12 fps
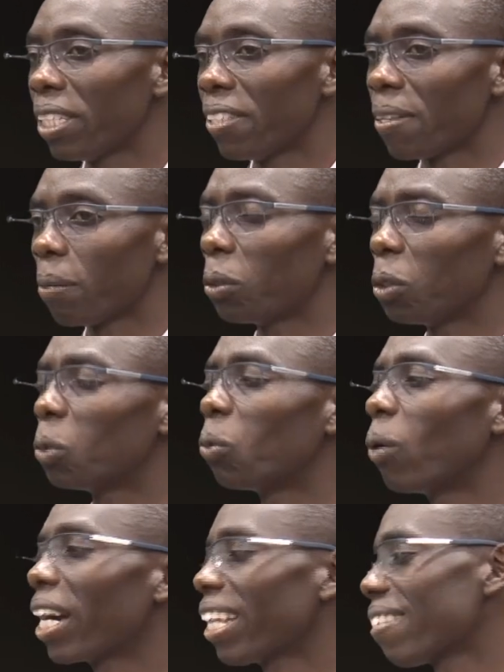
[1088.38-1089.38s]
is able to
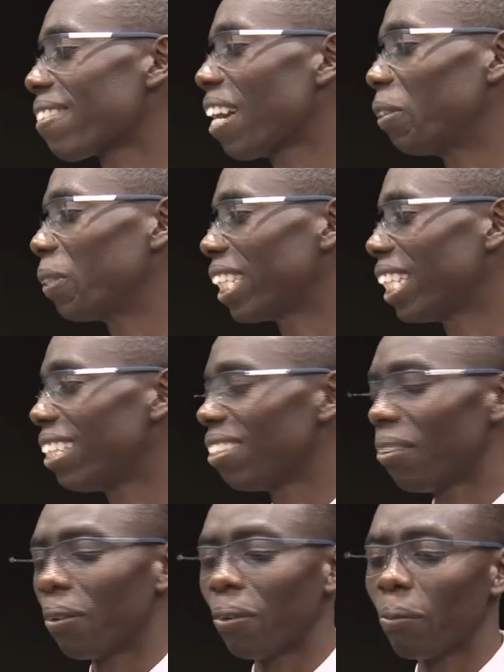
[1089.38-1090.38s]
work us out and,
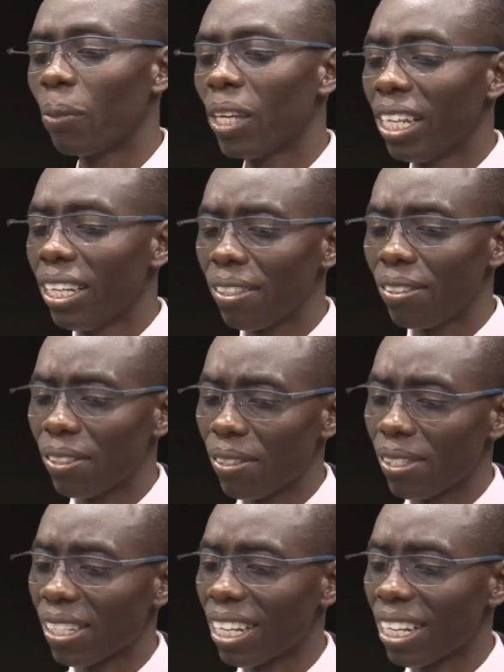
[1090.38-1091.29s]
you know, it just